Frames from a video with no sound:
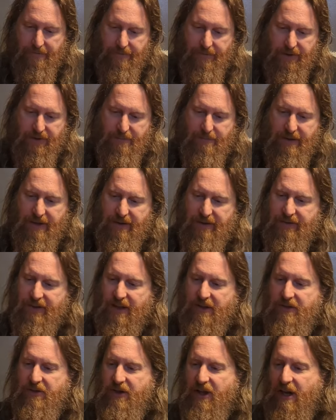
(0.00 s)
this beer
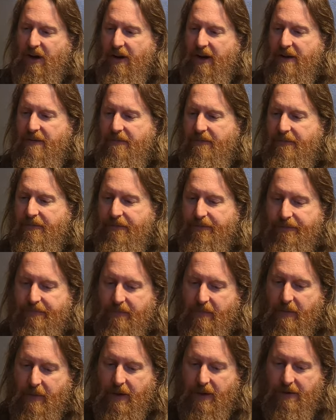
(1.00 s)
says cherry.
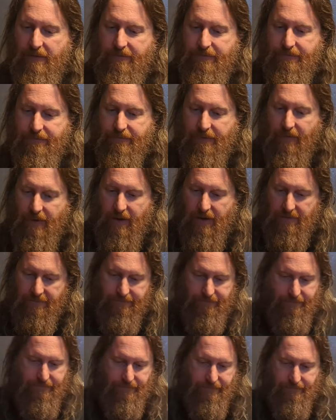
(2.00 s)
And
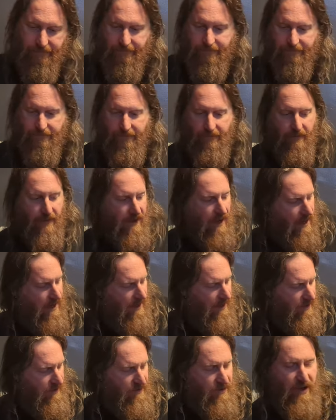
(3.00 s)
it
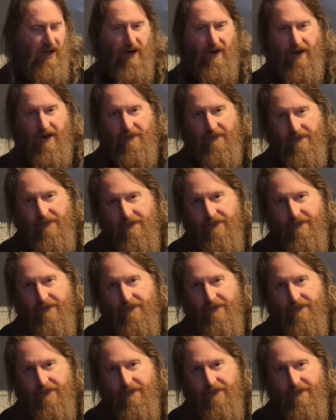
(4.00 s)
is cherry.